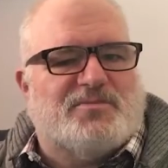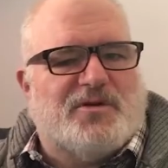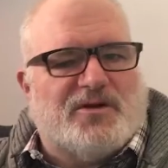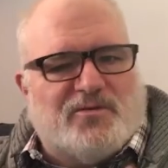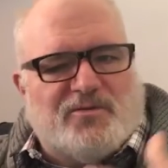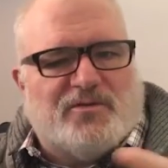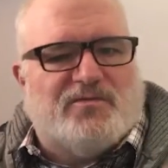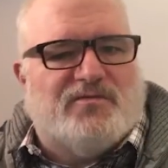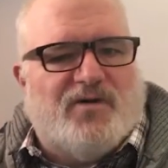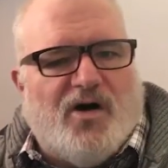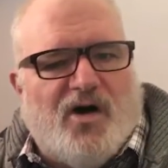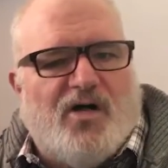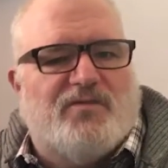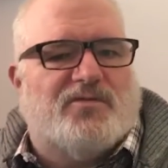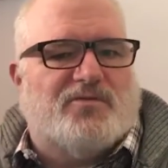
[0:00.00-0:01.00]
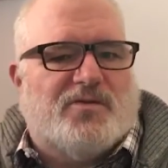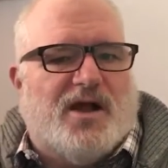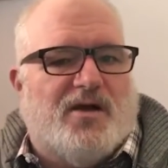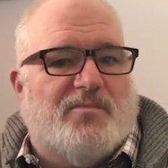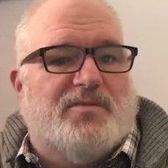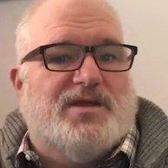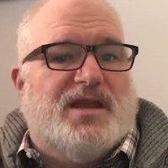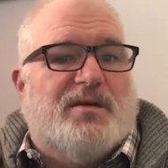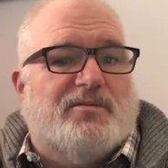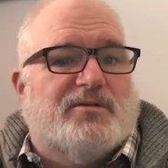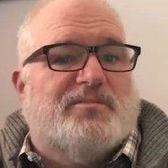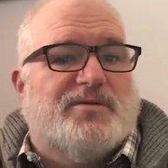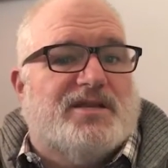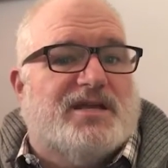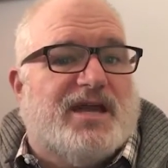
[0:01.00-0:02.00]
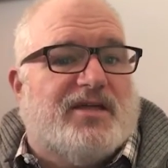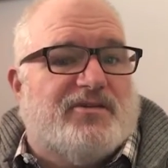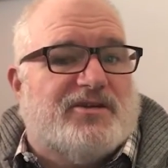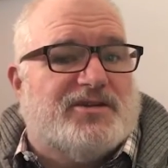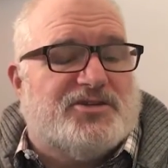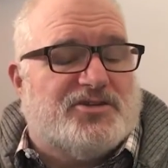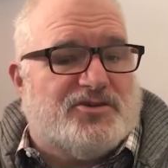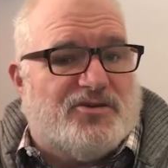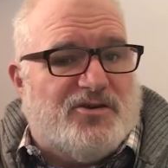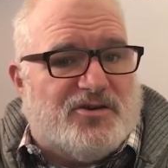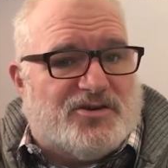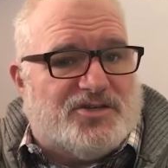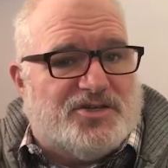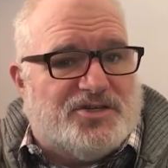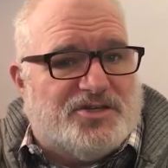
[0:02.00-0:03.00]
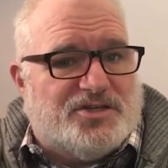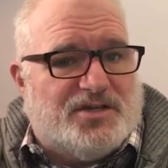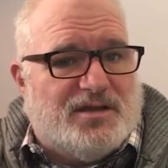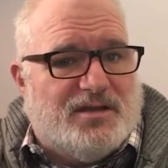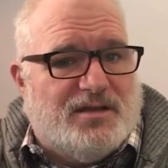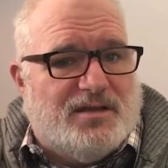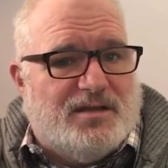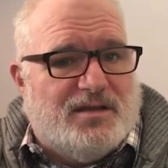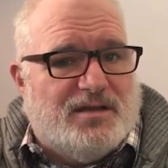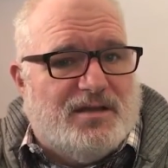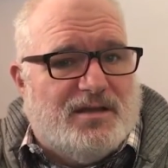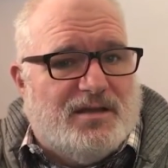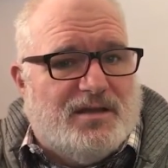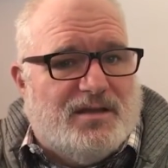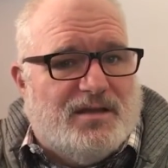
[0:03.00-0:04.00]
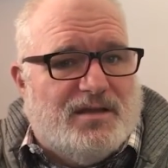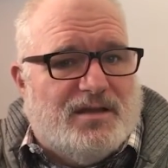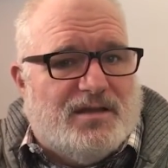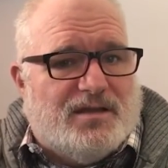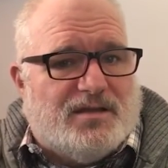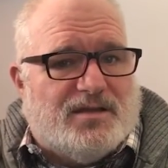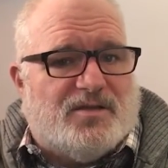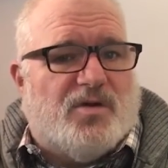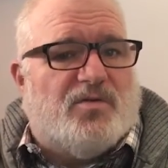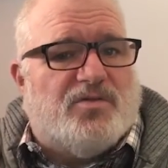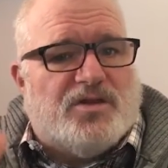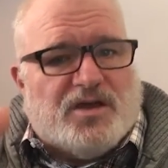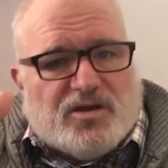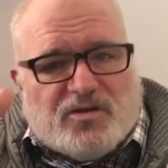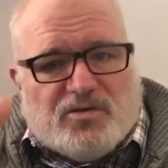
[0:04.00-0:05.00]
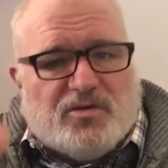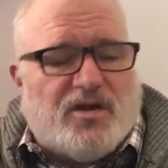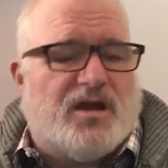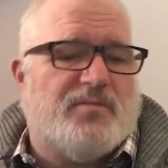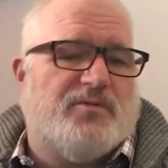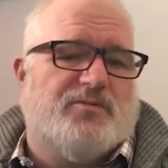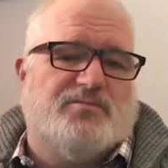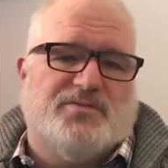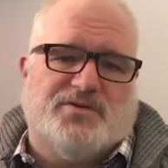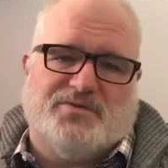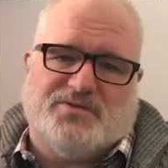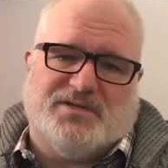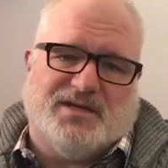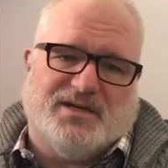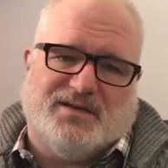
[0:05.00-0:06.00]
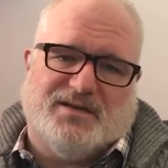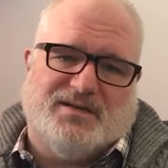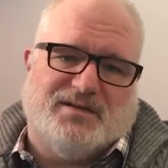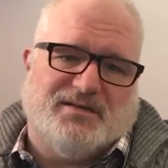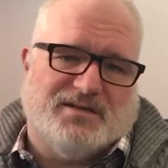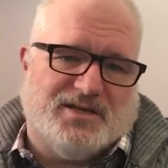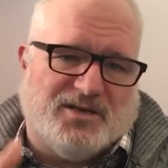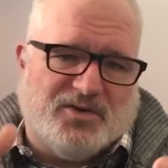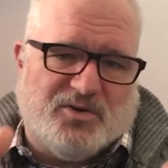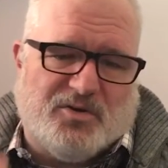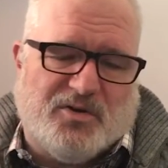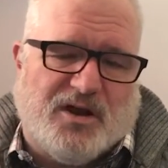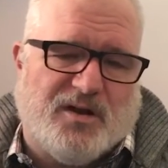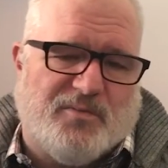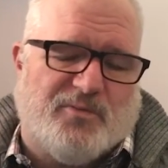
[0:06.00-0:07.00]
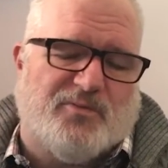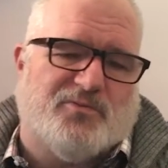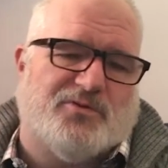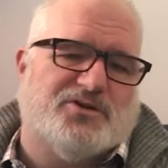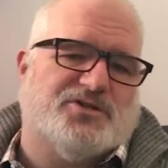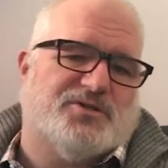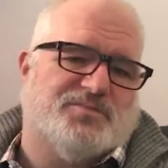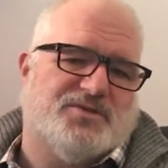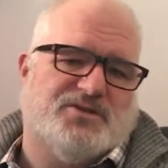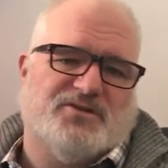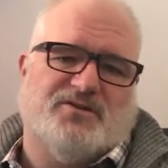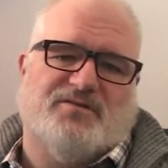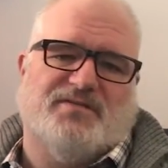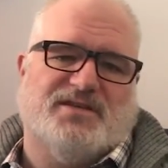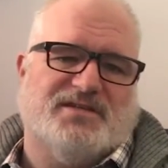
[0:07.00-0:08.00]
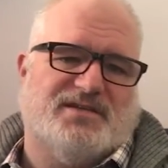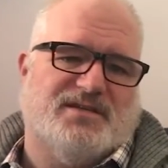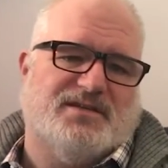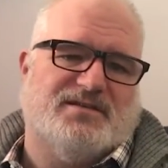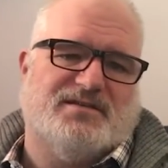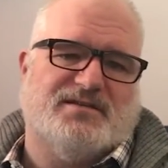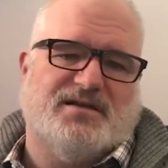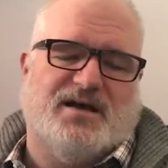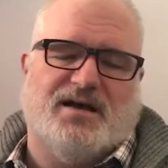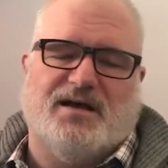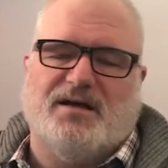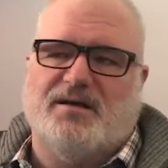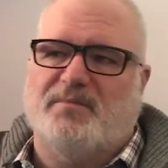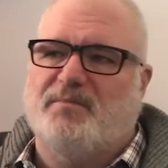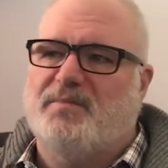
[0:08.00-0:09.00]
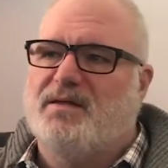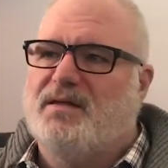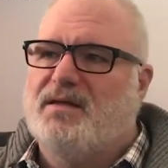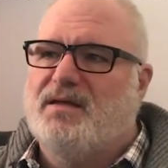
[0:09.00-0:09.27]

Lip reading: spirit revolve around being able to be together at church. You know, the incredible music, the incredible worship services, and